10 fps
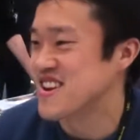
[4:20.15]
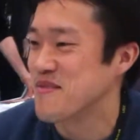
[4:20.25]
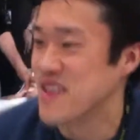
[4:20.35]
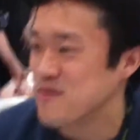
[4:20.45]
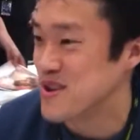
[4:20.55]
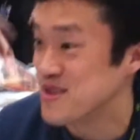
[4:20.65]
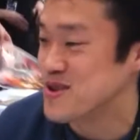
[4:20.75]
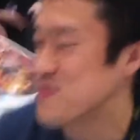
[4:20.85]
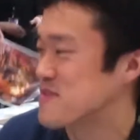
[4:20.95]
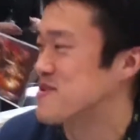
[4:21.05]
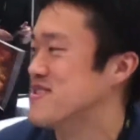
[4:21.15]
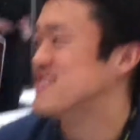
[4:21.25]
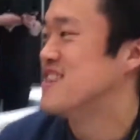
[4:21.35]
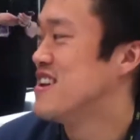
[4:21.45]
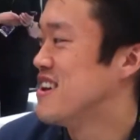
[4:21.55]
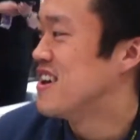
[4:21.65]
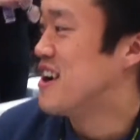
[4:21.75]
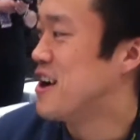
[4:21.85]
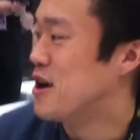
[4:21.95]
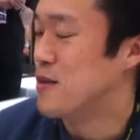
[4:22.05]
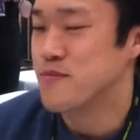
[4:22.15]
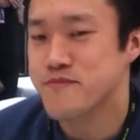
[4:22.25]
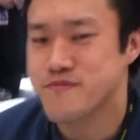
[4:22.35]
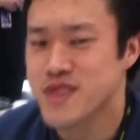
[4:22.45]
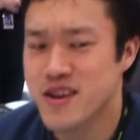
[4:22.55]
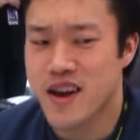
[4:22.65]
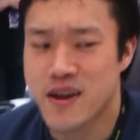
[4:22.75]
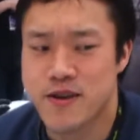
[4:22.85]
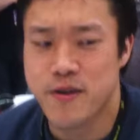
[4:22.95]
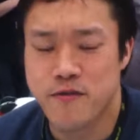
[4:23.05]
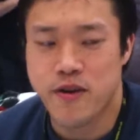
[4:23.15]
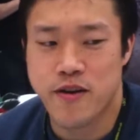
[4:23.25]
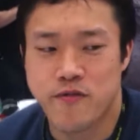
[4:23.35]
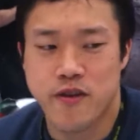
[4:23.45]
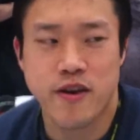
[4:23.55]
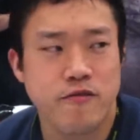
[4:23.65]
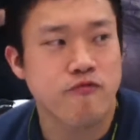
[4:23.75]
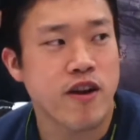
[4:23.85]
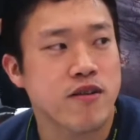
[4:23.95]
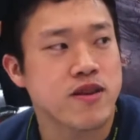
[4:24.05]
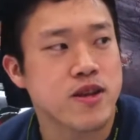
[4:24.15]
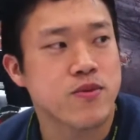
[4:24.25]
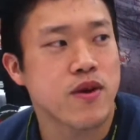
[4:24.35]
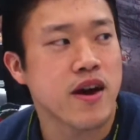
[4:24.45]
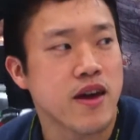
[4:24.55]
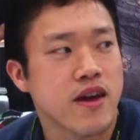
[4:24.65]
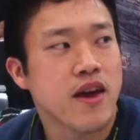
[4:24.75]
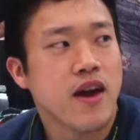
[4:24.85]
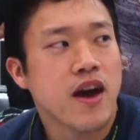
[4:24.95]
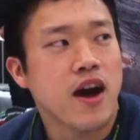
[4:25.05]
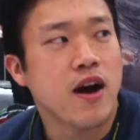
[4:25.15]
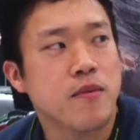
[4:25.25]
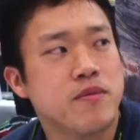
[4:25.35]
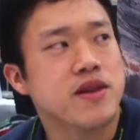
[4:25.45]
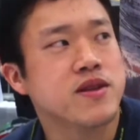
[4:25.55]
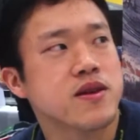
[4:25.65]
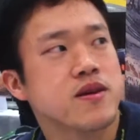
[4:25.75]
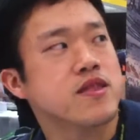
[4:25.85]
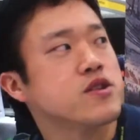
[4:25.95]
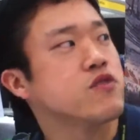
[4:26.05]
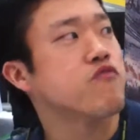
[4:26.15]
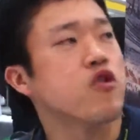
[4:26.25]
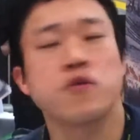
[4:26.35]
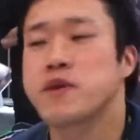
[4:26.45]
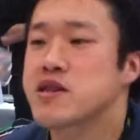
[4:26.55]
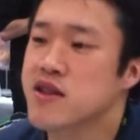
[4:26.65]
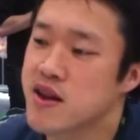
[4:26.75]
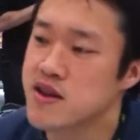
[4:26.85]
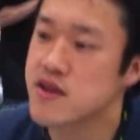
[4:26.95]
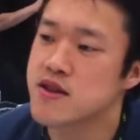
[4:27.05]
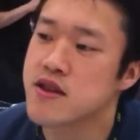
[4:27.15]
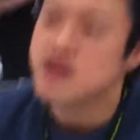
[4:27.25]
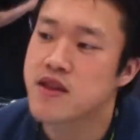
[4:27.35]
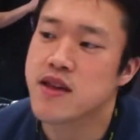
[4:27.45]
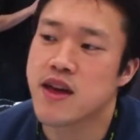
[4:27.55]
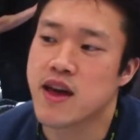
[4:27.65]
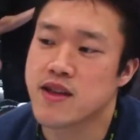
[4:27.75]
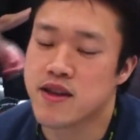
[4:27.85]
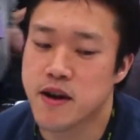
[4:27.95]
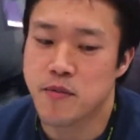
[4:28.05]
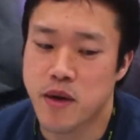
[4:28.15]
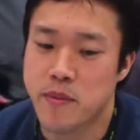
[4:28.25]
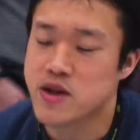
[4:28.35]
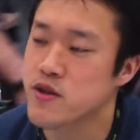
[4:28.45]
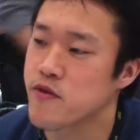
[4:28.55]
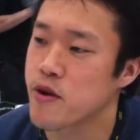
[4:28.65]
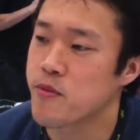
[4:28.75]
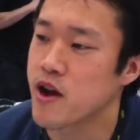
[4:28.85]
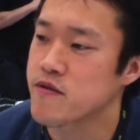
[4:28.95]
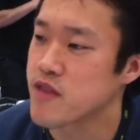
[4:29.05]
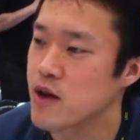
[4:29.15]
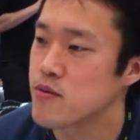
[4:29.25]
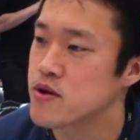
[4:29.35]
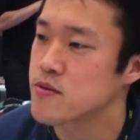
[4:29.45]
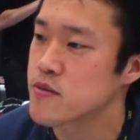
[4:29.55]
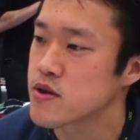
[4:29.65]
So I'm like one of those people. I don't know. Very very rarely do I. There's a rope piece that I did, and I'm actually very proud of that one.